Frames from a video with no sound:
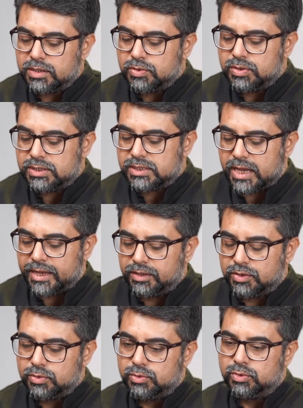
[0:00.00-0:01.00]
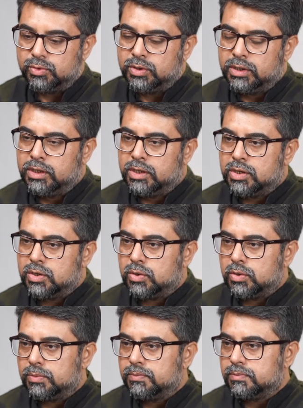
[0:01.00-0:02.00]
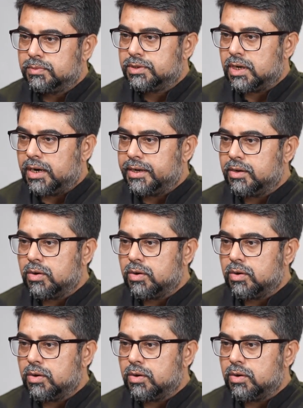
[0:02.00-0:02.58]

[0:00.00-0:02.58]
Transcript: did you decide to start